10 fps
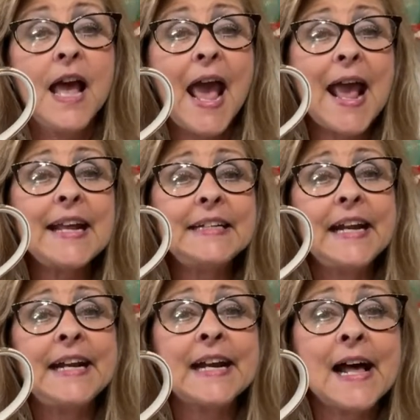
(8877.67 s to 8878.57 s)
Hey,
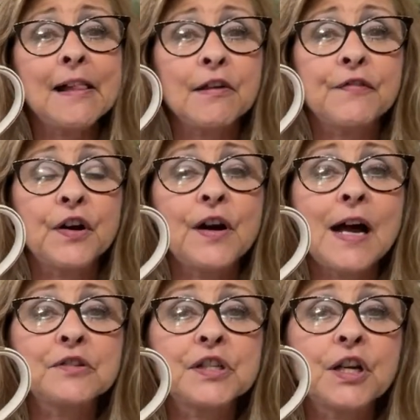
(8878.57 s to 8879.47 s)
Dean Oliver,
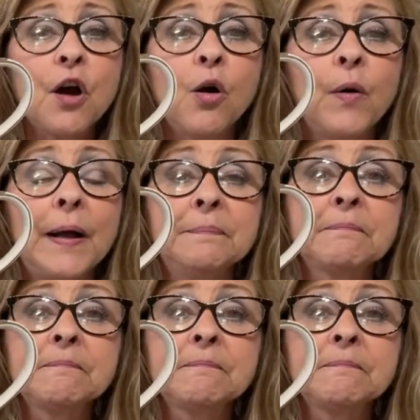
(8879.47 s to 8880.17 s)
how's it going?